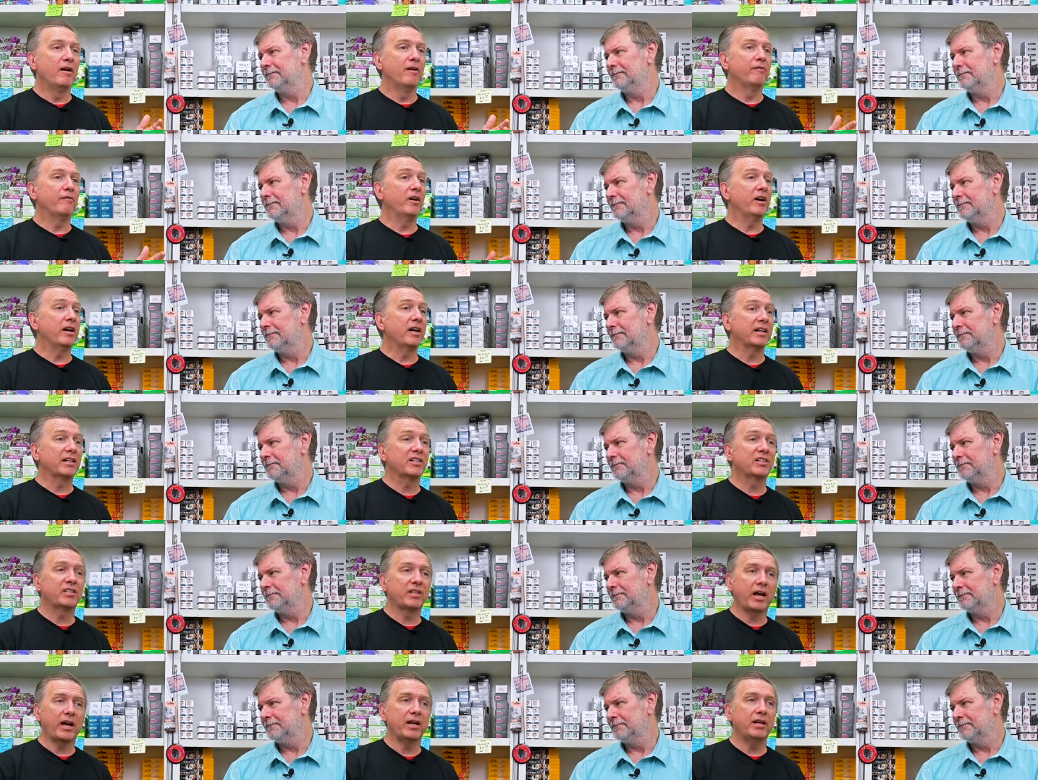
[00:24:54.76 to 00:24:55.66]
Speaker 1: very
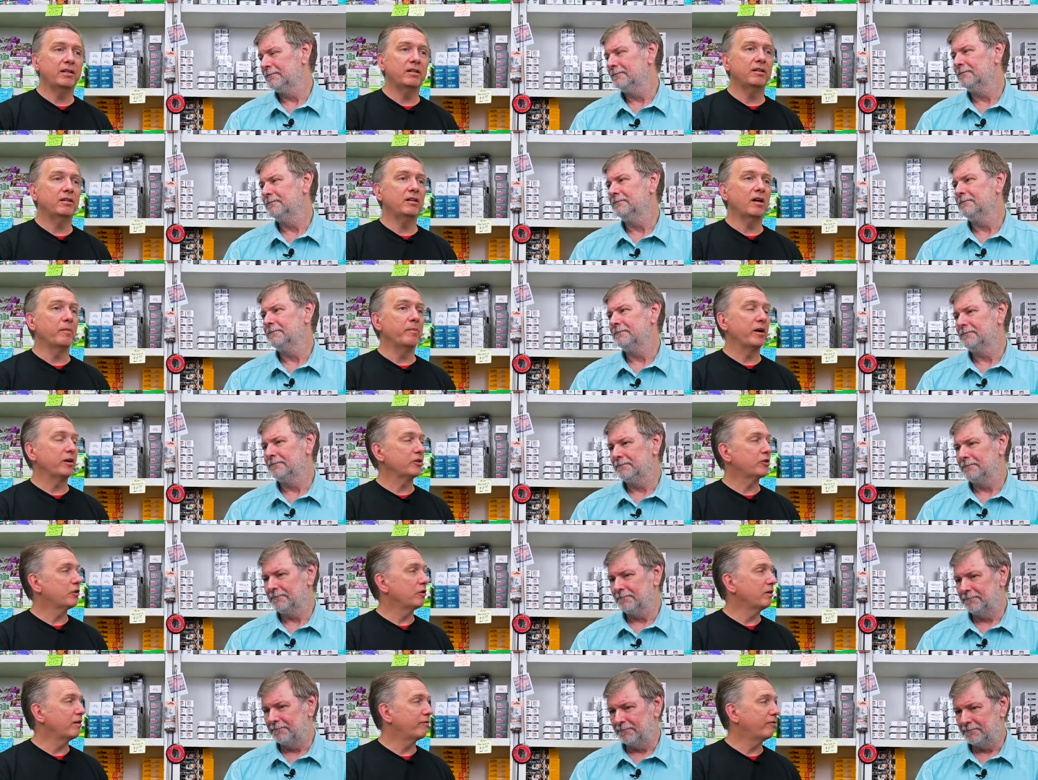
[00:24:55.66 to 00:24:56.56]
excited about
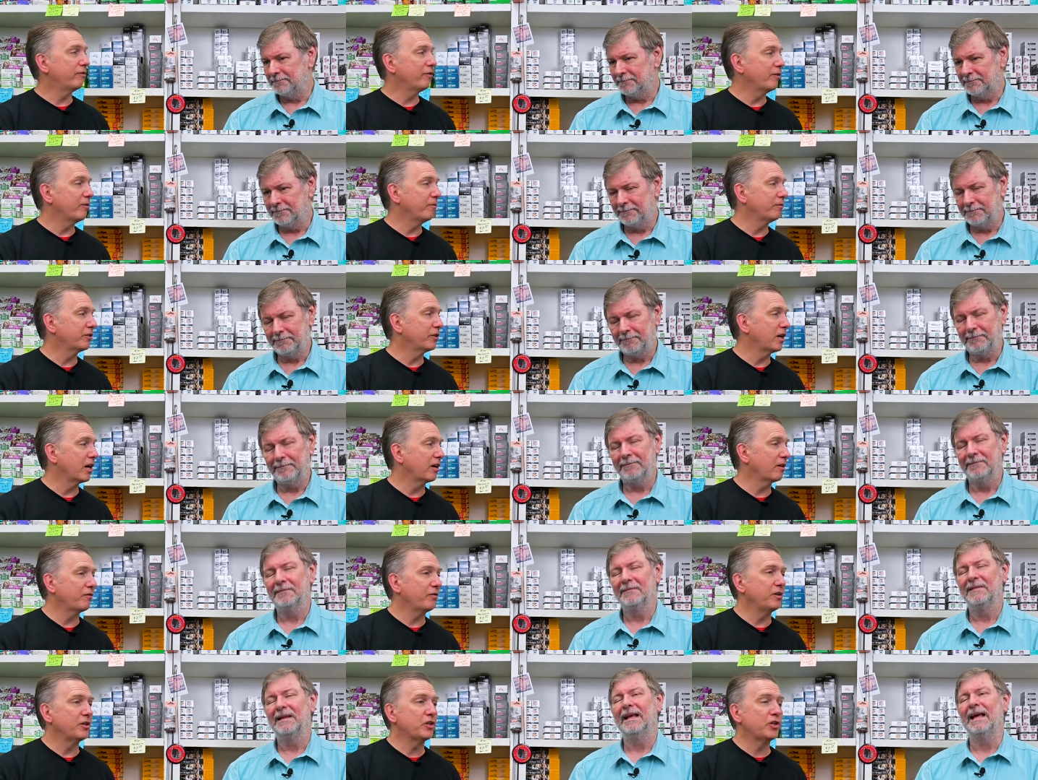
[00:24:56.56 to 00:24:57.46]
shooting film
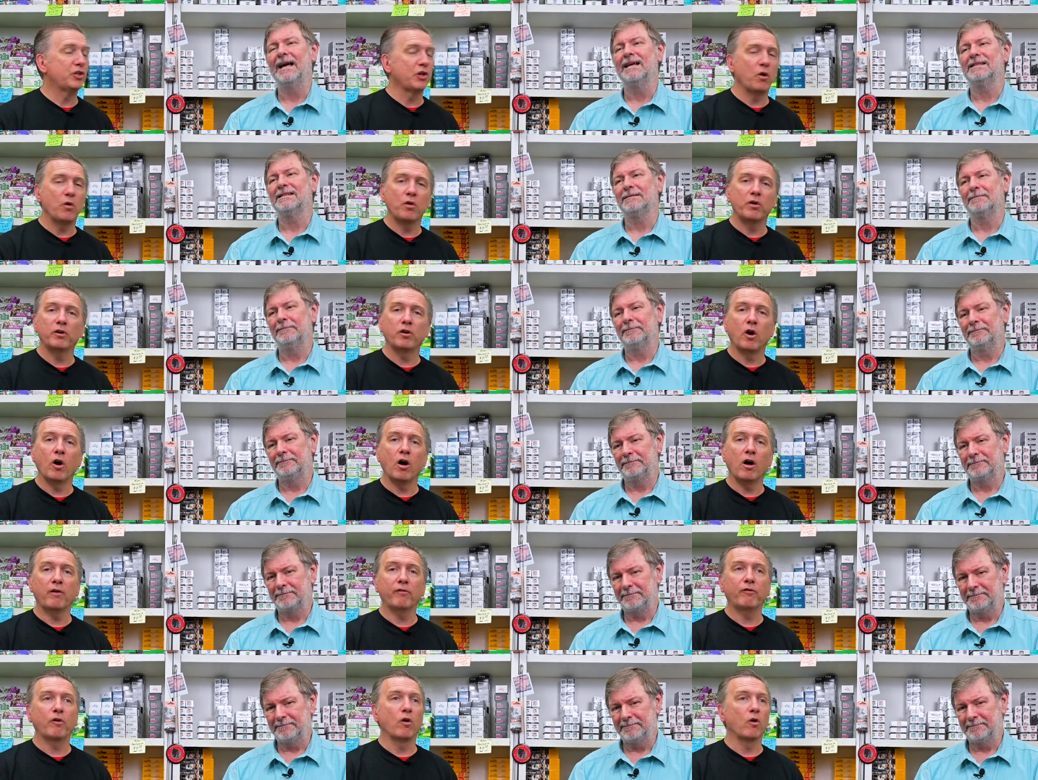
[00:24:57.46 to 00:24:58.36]
photography, yes. showing
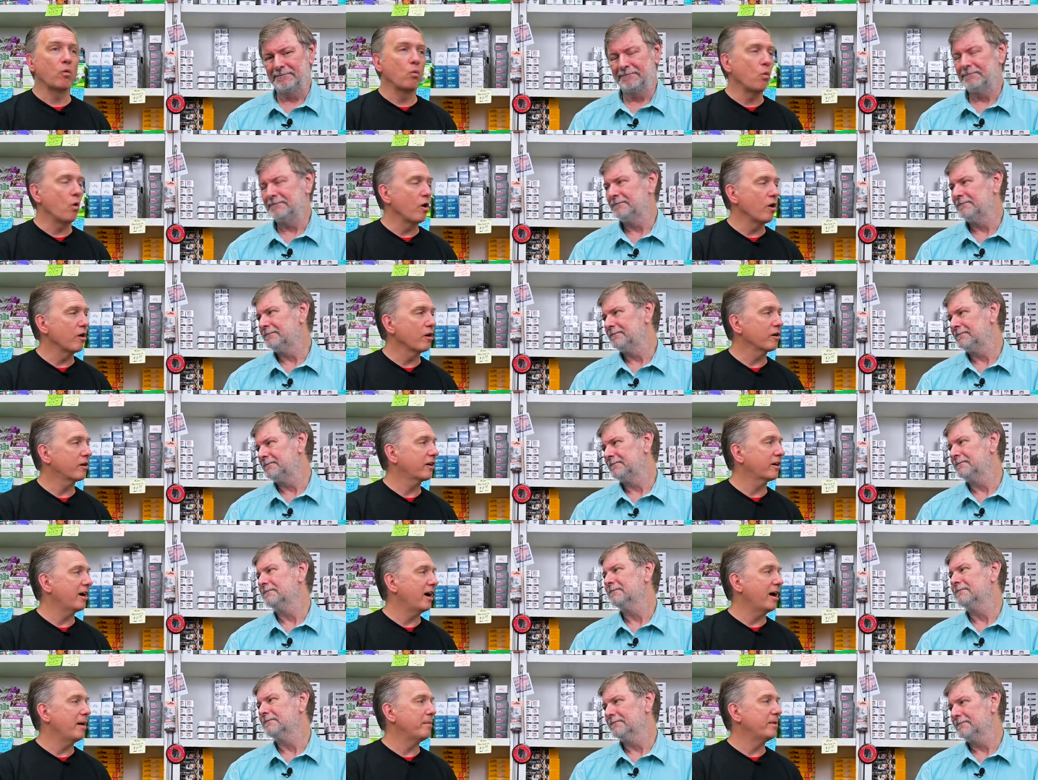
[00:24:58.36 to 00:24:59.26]
off her
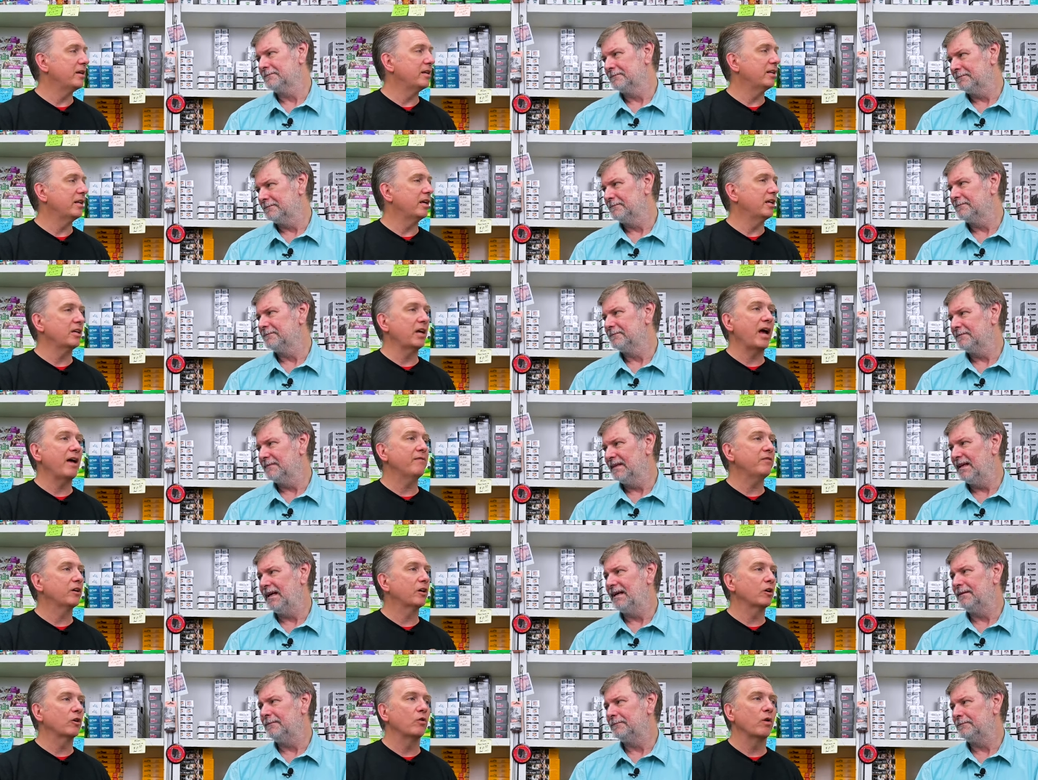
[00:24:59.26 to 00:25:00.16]
work. I mean,
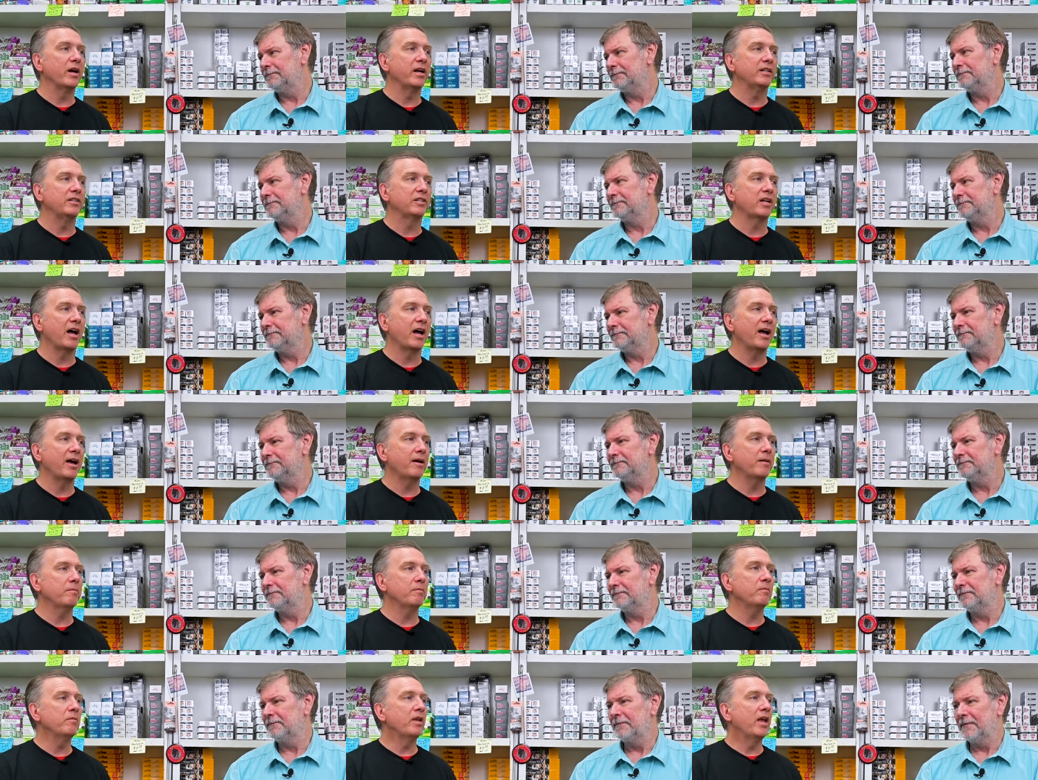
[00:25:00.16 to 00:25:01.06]
having yeah. a great
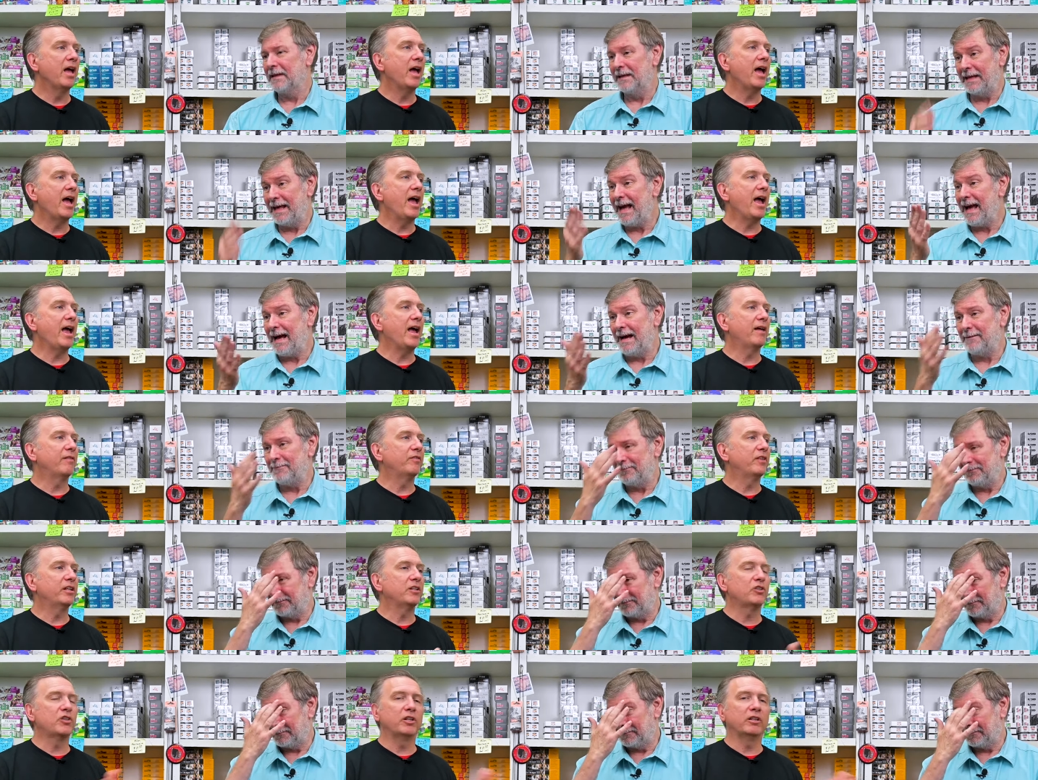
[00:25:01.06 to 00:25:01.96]
time. Yeah. And
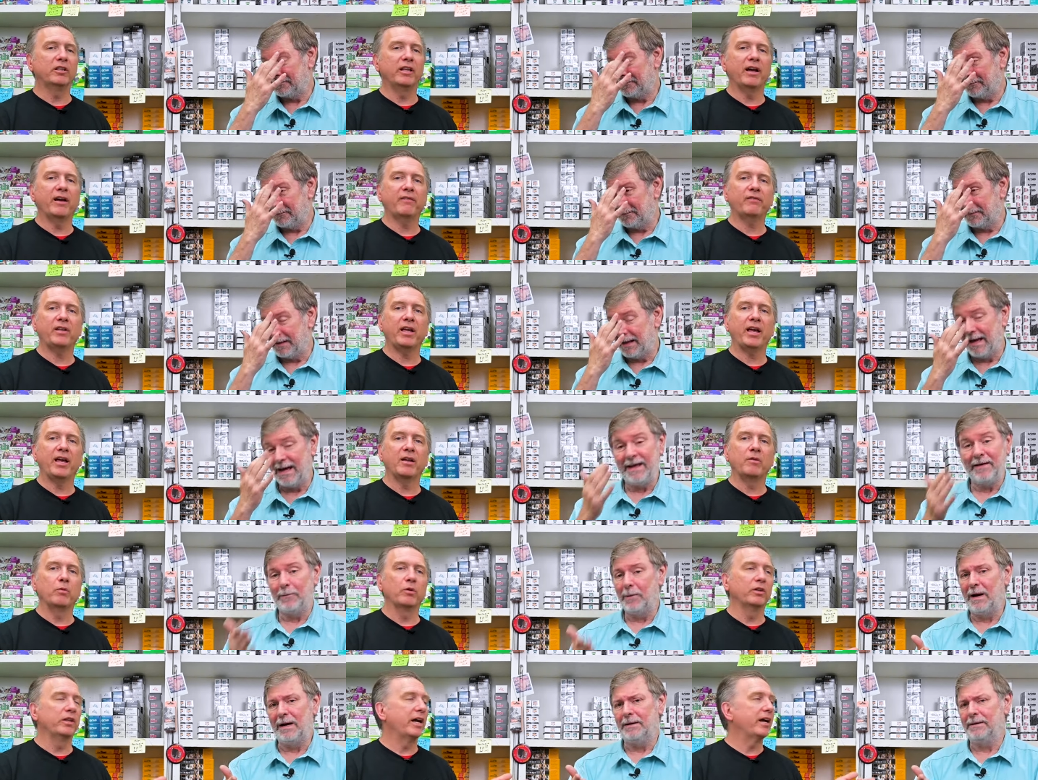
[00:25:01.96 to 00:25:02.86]
then she left,
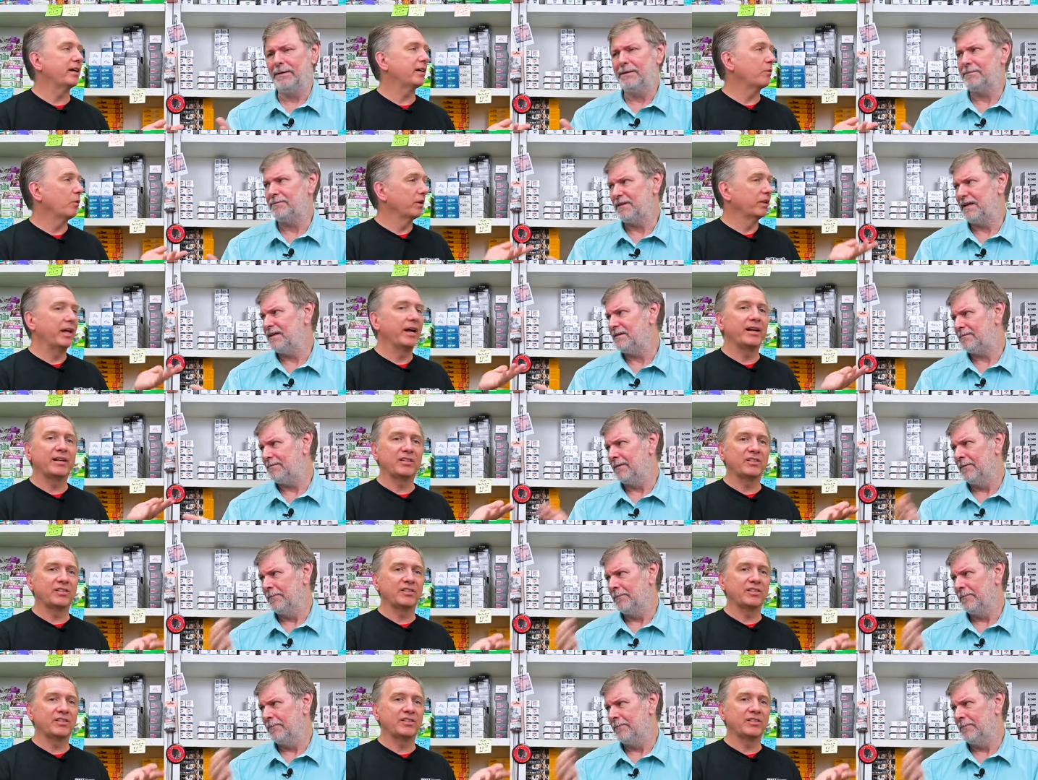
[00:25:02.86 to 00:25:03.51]
and it we're was, like, it, we're it, like,